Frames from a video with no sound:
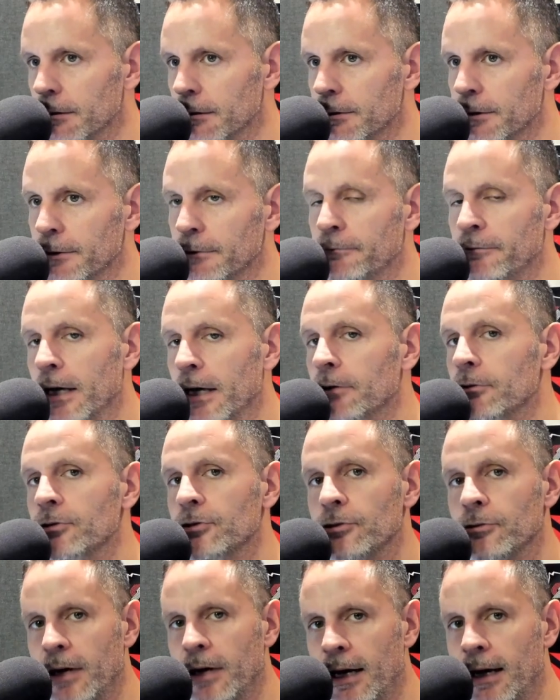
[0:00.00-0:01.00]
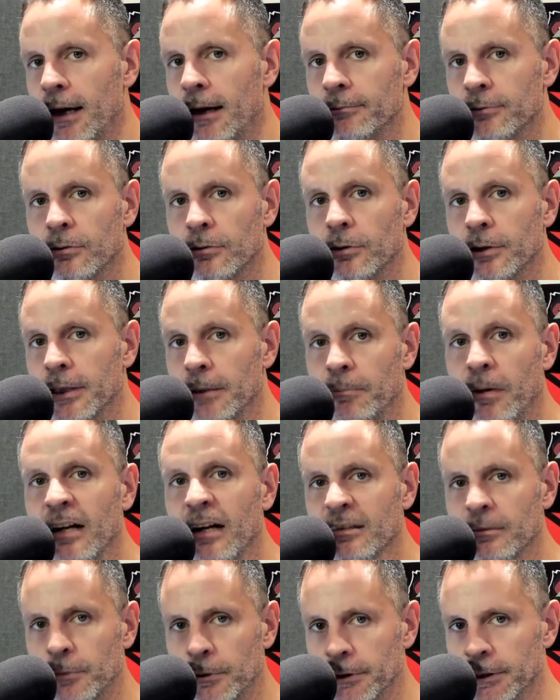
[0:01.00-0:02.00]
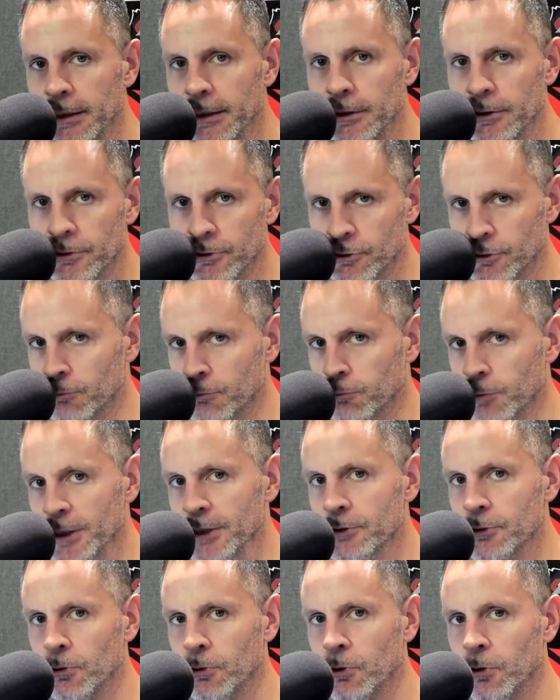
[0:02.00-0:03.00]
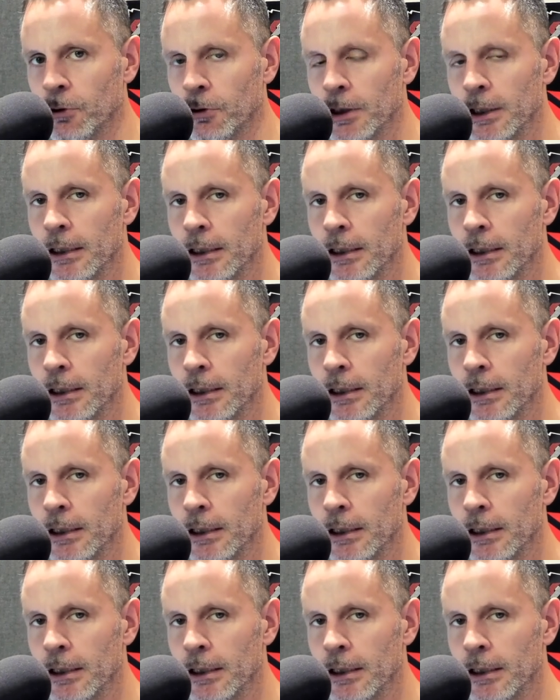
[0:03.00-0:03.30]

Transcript: veterans you have to look at possible deals to retool